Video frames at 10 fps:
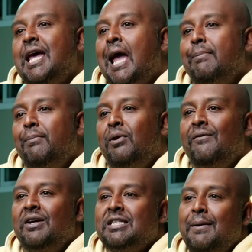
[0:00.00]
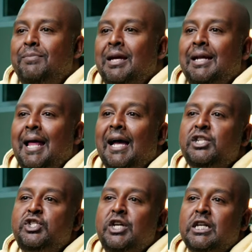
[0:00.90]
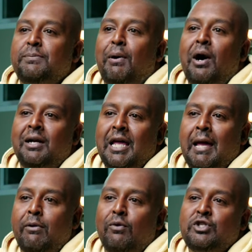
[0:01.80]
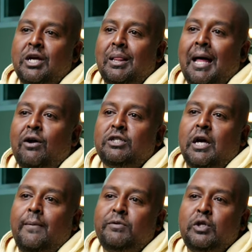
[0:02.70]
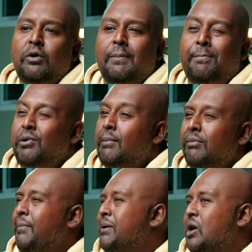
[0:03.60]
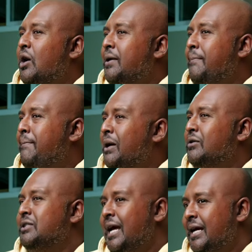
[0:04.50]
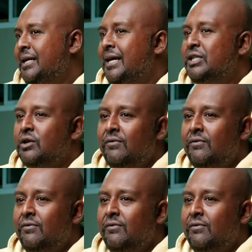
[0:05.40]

is capable of accepting an XGS PON cable which allows up to and probably beyond Bell's 8 gig